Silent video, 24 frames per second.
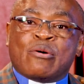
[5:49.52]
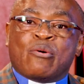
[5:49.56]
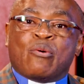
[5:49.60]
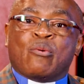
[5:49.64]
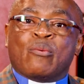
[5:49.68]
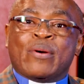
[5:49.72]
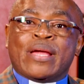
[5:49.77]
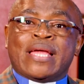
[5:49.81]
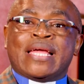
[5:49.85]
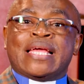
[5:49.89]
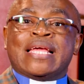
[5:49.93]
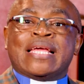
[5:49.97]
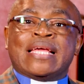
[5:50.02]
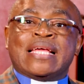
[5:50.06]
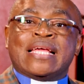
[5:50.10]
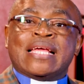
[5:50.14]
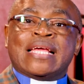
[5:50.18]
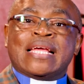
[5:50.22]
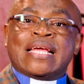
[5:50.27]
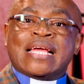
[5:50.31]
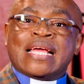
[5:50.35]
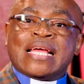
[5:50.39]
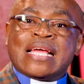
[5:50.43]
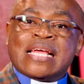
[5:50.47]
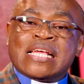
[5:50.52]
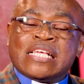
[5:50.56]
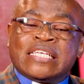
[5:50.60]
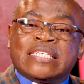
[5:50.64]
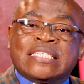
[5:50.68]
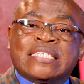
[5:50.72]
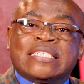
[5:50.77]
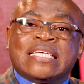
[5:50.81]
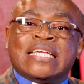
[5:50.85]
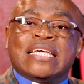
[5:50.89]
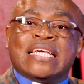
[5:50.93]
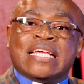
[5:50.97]
we
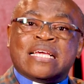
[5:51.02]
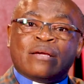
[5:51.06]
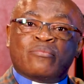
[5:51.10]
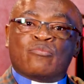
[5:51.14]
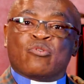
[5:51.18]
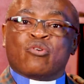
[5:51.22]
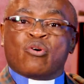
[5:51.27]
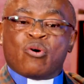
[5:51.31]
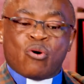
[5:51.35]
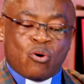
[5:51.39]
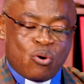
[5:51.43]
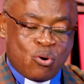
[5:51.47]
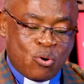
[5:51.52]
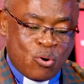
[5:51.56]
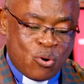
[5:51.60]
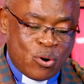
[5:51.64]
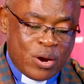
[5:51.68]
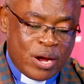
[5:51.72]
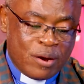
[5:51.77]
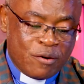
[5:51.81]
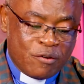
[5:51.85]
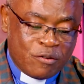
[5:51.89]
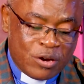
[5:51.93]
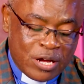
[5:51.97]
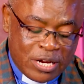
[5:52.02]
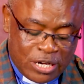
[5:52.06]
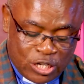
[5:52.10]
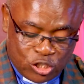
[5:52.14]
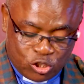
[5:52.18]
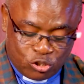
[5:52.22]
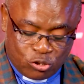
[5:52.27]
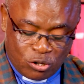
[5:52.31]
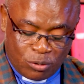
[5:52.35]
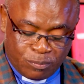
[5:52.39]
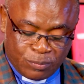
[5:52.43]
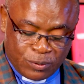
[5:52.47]
see him go in
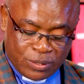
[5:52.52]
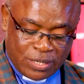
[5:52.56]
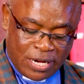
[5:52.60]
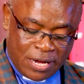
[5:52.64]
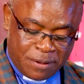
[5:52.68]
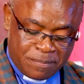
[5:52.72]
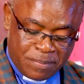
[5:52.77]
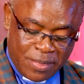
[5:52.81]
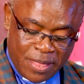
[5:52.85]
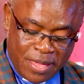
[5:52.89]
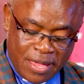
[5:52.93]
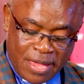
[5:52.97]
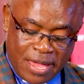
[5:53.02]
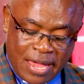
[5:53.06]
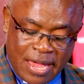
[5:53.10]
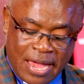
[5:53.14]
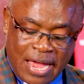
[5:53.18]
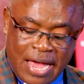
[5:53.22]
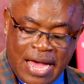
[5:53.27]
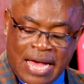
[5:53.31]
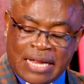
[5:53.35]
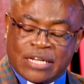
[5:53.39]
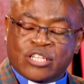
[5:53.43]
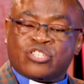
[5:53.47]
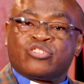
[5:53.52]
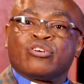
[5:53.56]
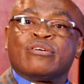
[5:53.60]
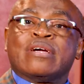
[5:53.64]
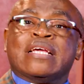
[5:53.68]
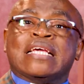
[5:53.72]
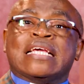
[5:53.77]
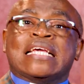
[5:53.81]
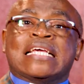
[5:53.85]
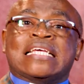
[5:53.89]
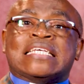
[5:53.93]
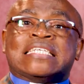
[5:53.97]
scripture. And so
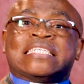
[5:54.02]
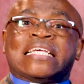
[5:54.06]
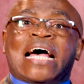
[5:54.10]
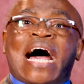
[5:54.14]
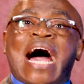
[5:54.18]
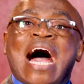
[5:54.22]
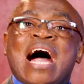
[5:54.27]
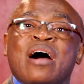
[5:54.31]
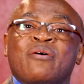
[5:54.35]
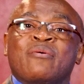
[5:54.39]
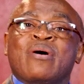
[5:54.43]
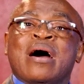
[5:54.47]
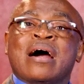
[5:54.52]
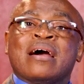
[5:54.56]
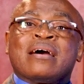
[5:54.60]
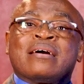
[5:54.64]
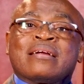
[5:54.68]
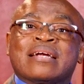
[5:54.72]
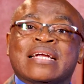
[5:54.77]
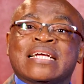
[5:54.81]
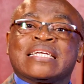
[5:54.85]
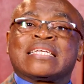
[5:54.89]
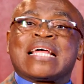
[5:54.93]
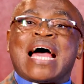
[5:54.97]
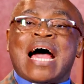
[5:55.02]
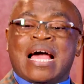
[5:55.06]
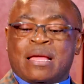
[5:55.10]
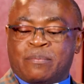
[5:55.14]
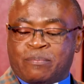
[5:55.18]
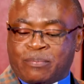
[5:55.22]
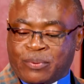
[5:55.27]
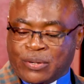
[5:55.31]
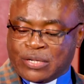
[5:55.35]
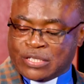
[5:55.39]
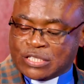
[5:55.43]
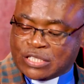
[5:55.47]
he is our great high
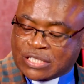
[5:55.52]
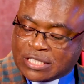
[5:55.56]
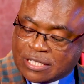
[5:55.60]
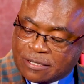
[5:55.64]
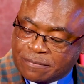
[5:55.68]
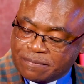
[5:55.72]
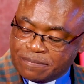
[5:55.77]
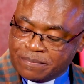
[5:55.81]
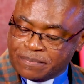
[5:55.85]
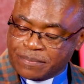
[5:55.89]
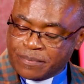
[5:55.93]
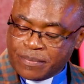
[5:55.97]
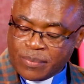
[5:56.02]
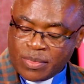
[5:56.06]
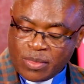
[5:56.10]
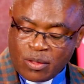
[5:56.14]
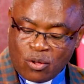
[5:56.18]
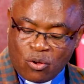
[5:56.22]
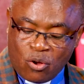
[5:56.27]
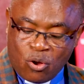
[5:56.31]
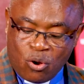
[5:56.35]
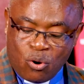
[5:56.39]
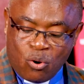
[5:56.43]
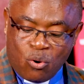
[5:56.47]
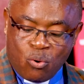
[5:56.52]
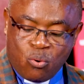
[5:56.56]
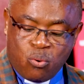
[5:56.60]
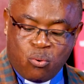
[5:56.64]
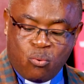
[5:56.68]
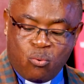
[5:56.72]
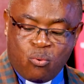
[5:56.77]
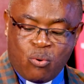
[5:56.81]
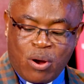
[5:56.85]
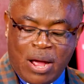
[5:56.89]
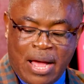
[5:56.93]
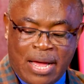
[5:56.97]
priest
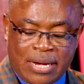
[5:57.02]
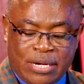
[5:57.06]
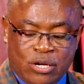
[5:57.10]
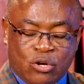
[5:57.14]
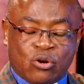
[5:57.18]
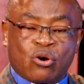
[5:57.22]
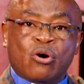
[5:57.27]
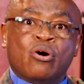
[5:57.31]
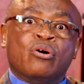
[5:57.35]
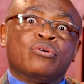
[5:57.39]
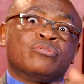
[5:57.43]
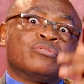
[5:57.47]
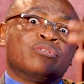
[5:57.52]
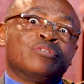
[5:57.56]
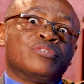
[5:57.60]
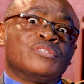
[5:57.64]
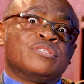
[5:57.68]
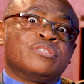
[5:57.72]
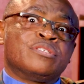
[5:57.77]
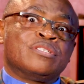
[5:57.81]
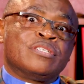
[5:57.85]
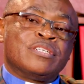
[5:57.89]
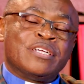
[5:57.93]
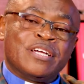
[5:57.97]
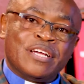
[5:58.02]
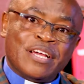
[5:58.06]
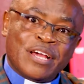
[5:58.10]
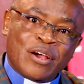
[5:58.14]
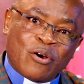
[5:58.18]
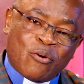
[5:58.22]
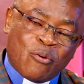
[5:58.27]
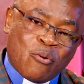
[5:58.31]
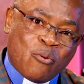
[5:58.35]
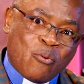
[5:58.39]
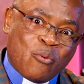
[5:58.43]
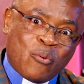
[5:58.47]
who had gone
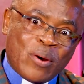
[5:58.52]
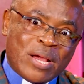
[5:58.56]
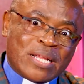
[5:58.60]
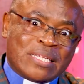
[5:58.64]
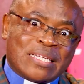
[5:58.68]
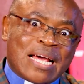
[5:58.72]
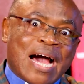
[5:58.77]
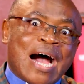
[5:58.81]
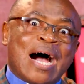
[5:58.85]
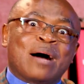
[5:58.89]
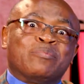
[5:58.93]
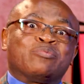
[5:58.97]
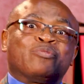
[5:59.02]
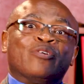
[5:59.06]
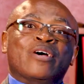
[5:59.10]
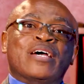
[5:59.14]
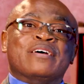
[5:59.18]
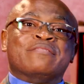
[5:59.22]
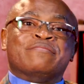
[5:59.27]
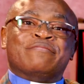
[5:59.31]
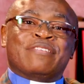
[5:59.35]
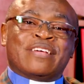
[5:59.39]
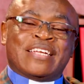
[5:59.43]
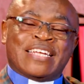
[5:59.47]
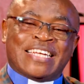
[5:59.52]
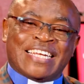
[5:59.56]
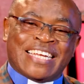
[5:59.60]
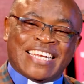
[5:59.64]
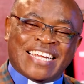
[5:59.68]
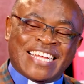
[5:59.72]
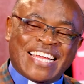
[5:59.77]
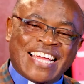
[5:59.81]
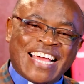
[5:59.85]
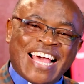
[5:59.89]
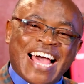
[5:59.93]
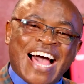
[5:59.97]
who went up to
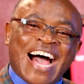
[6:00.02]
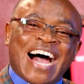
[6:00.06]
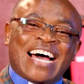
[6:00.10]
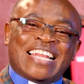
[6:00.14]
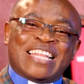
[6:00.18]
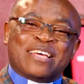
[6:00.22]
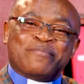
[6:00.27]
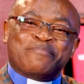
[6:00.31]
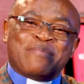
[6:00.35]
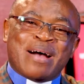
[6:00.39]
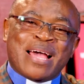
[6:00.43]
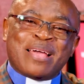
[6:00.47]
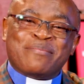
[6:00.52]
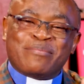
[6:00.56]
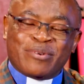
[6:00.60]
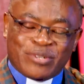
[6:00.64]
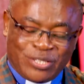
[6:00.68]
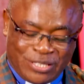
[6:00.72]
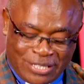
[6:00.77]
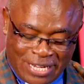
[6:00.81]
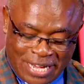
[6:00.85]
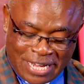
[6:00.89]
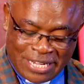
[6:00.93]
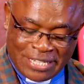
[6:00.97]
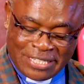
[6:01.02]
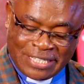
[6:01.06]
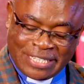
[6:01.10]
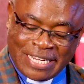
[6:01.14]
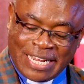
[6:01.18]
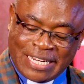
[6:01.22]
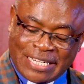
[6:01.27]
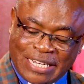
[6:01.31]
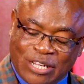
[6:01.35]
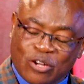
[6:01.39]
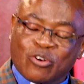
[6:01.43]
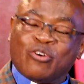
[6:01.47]
heaven. And the Bible says
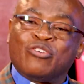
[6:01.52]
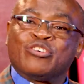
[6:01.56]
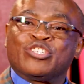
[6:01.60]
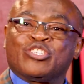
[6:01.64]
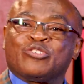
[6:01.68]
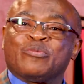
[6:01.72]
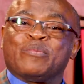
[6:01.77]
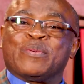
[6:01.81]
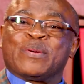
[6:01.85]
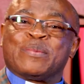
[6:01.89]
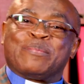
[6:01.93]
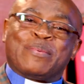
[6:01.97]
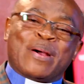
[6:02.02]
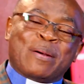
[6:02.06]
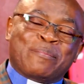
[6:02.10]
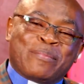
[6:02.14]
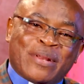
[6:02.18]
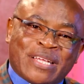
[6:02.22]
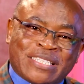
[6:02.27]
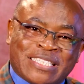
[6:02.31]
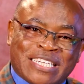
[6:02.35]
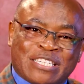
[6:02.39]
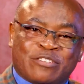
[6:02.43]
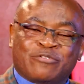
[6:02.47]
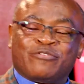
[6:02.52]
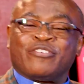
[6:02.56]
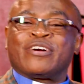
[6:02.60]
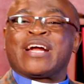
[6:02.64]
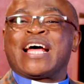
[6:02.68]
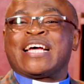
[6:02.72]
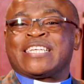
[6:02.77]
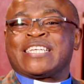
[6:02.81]
that he goes to prepare places for